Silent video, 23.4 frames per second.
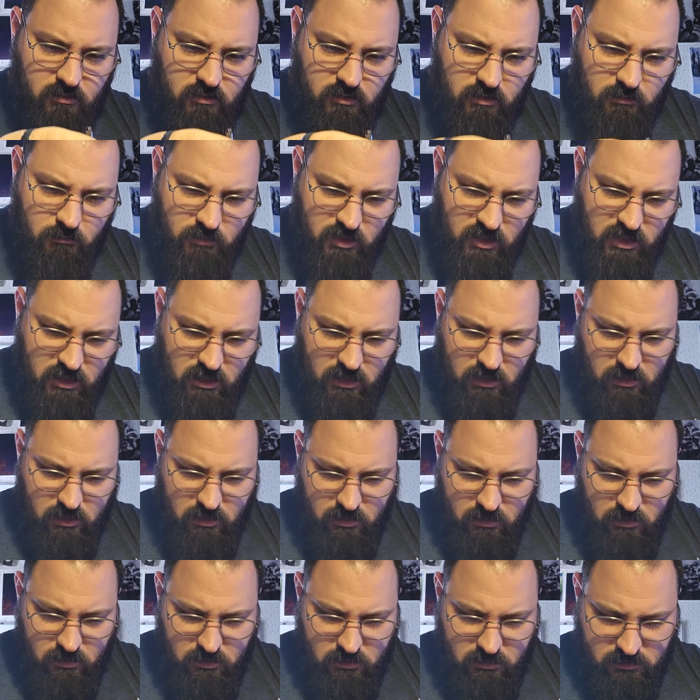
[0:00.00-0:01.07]
Let me get
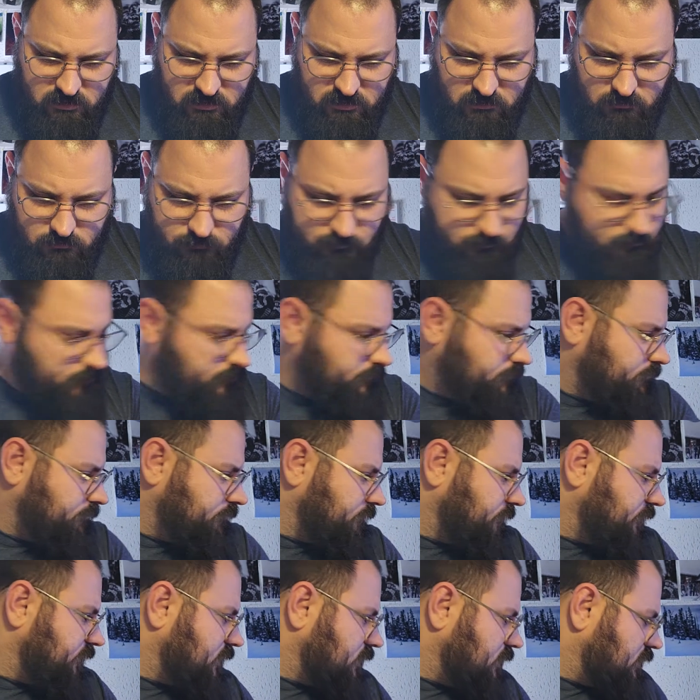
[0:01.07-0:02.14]
some
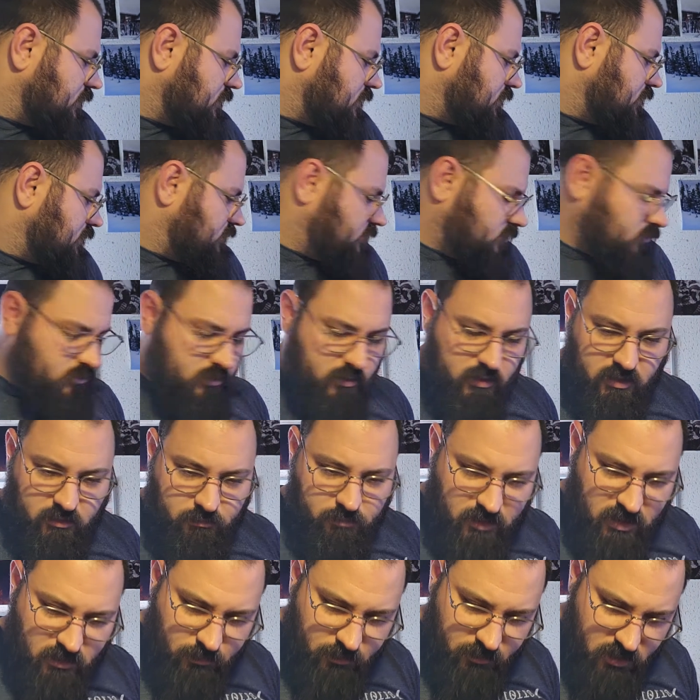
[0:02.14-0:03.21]
toilet
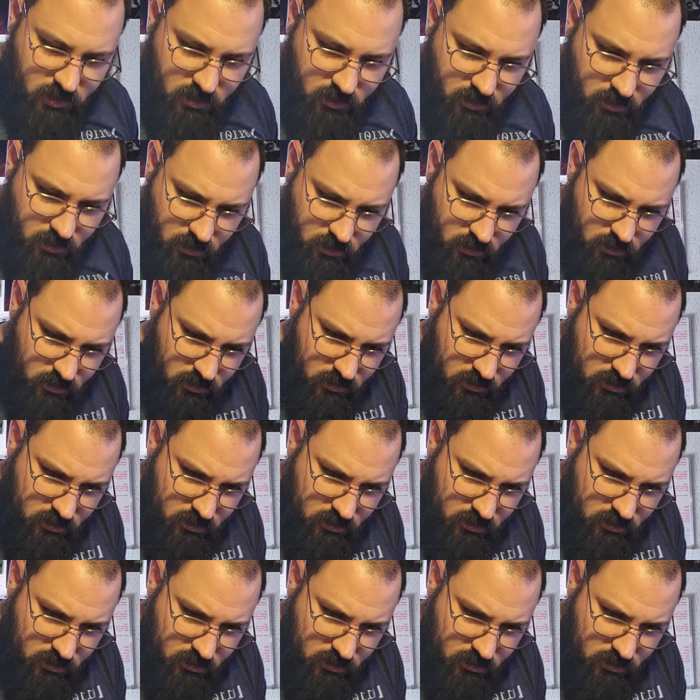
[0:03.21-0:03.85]
paper here.